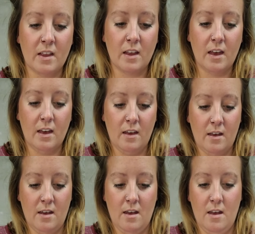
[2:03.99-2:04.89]

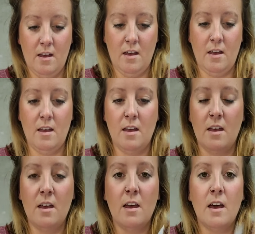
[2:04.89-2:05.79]
okay,
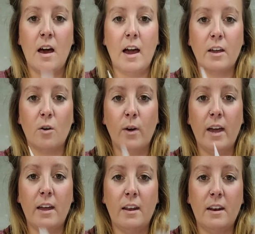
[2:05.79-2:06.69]
I go
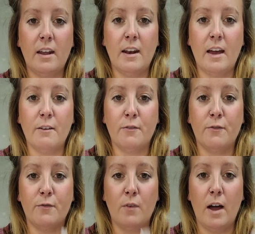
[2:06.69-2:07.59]
ahead and I
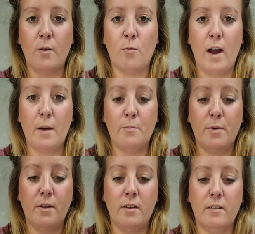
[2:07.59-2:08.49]
wrap
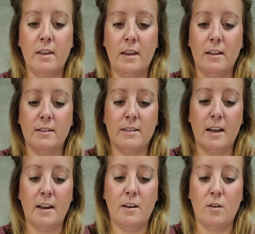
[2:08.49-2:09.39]
the
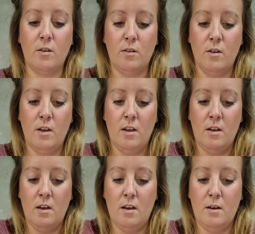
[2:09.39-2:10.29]
inside,
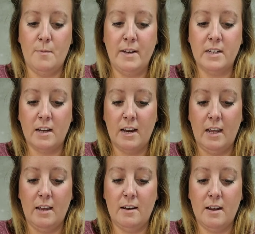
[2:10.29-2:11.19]
I tuck it
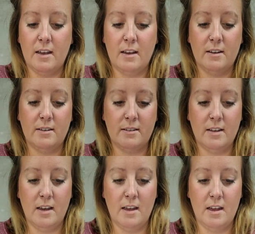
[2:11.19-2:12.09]
in, I
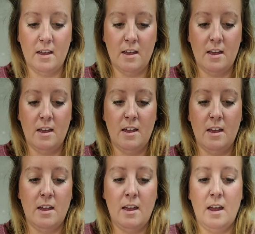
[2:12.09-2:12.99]
guess,
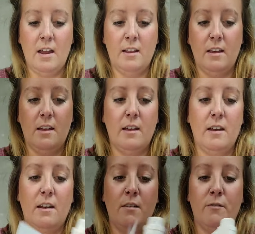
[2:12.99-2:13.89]
and
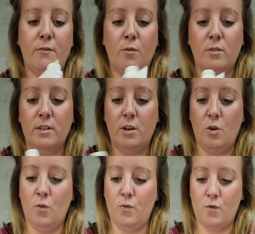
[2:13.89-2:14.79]
then fold it
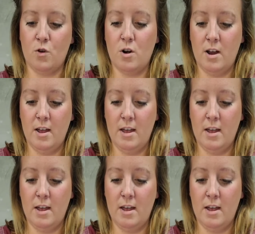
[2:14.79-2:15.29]
over